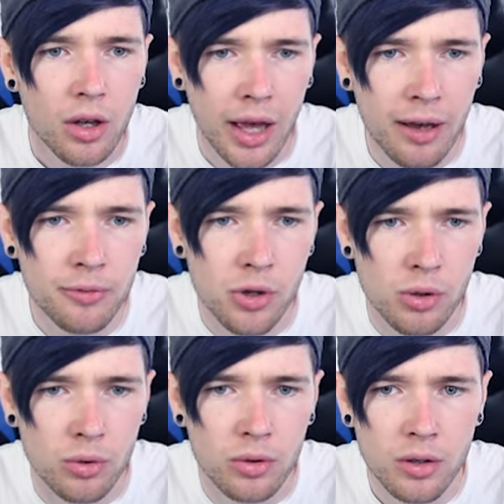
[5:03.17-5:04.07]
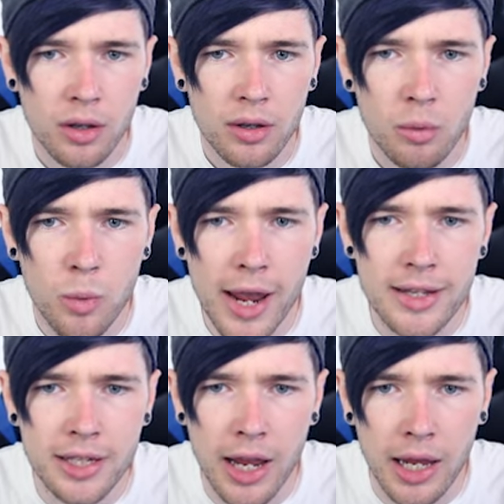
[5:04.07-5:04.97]
Have you?
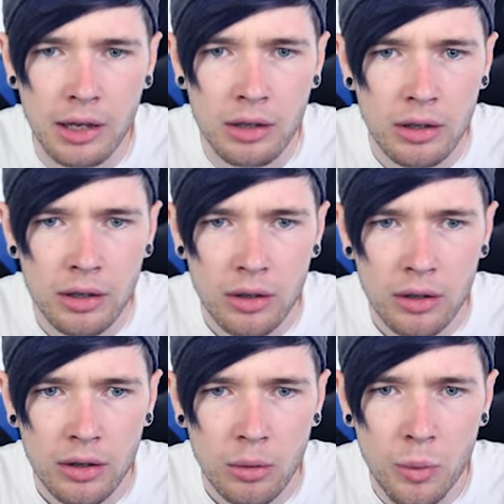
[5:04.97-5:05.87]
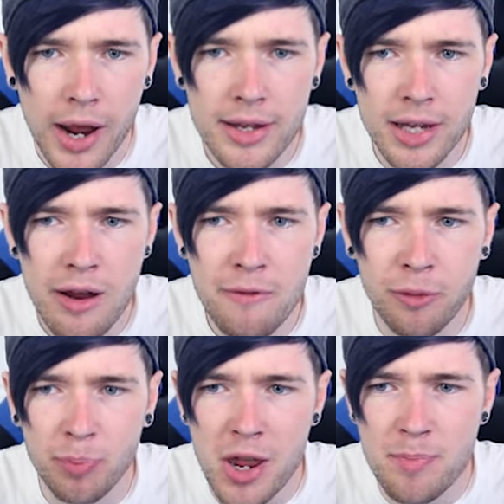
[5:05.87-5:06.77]
Waiting. Waiting
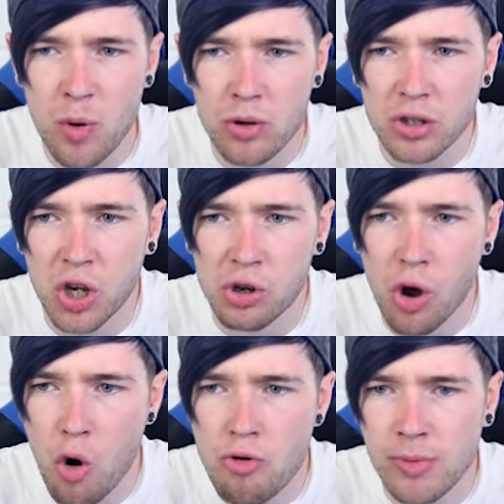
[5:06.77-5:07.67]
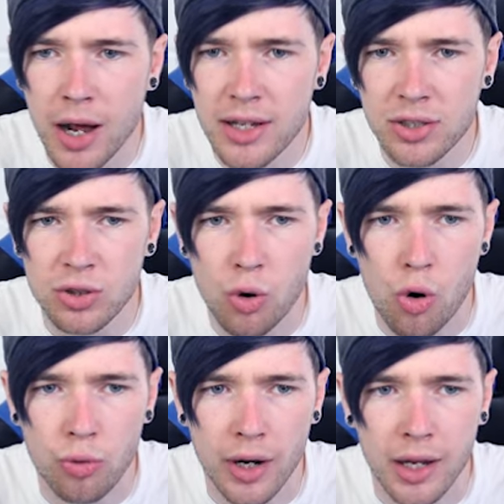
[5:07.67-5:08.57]
for people to know my
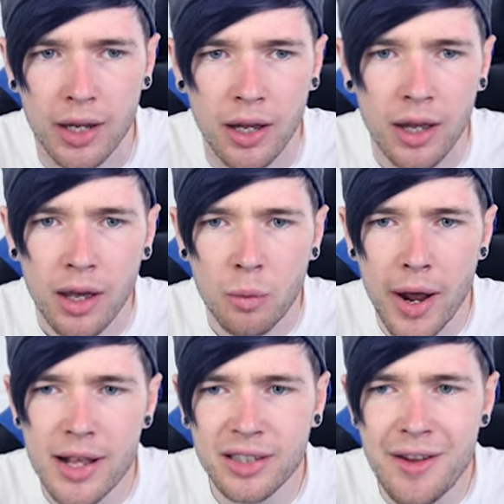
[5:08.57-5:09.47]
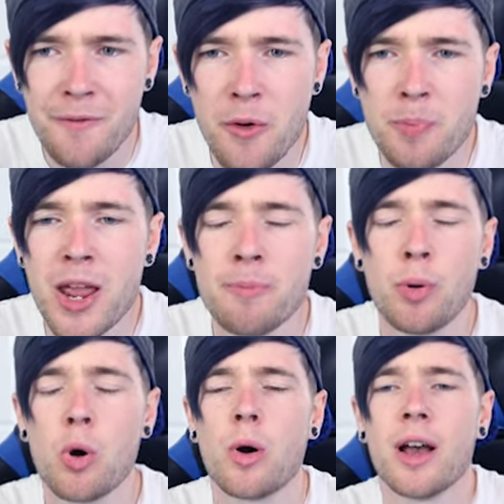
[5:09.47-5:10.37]
story. Waiting for
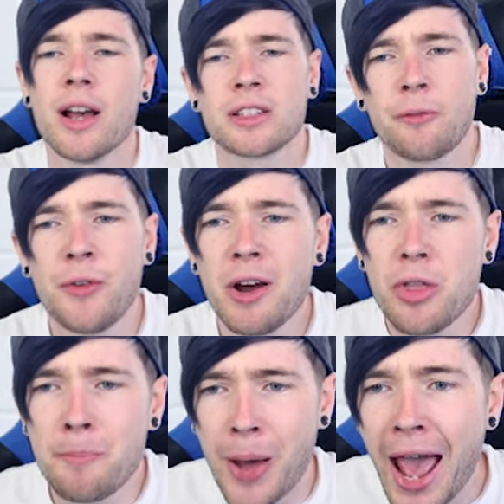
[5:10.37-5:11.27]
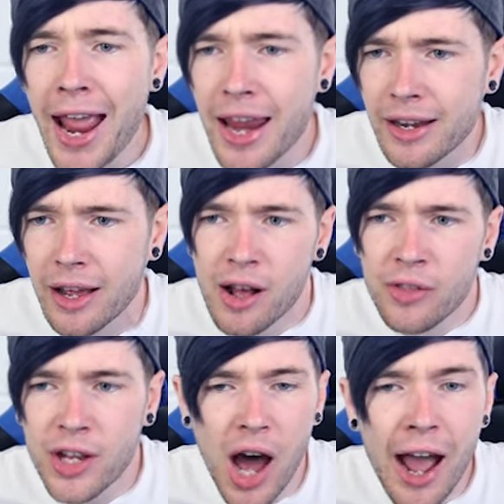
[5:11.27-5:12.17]
people to feel the pain
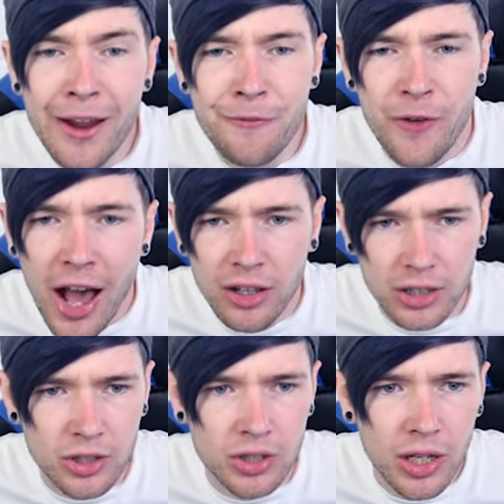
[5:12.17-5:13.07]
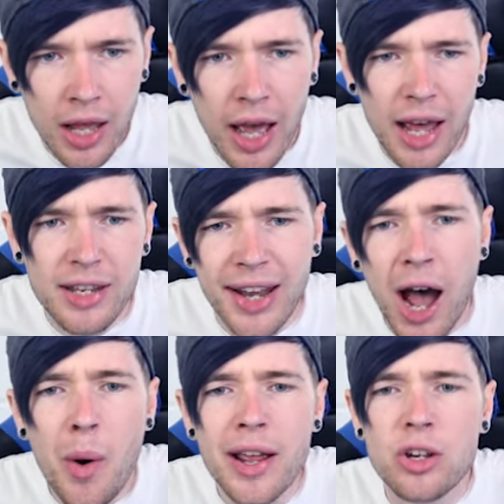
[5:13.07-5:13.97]
that I felt and
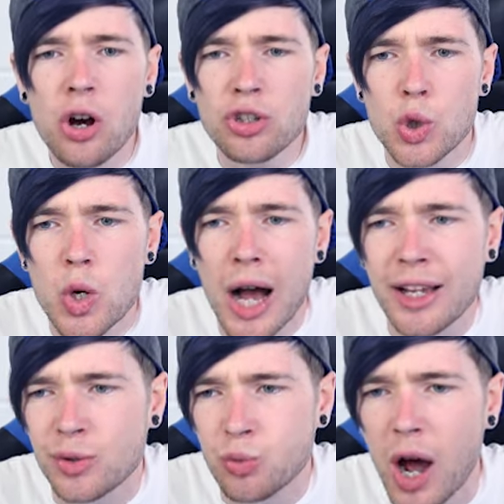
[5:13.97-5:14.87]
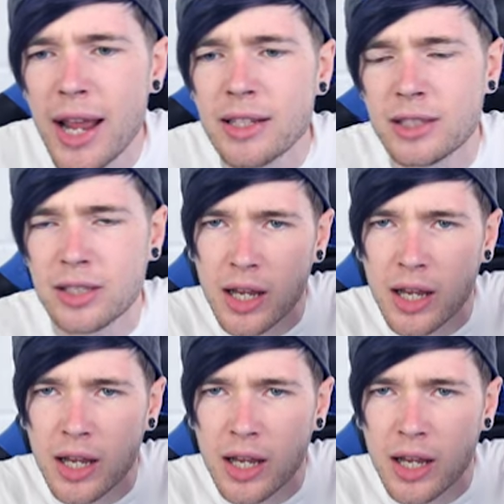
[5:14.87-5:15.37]
now I got you guys right